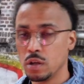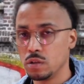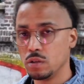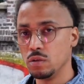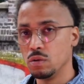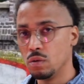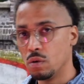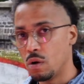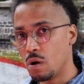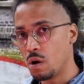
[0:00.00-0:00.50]

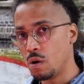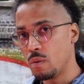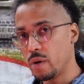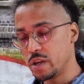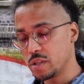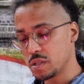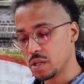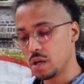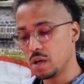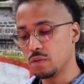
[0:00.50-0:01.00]
You
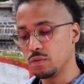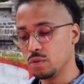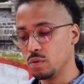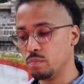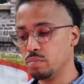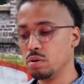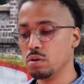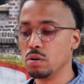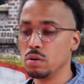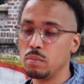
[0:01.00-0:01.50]
always have to
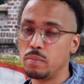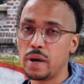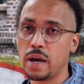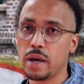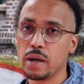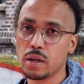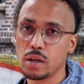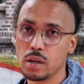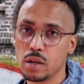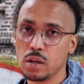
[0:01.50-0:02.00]
pull
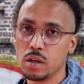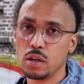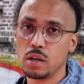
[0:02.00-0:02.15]
back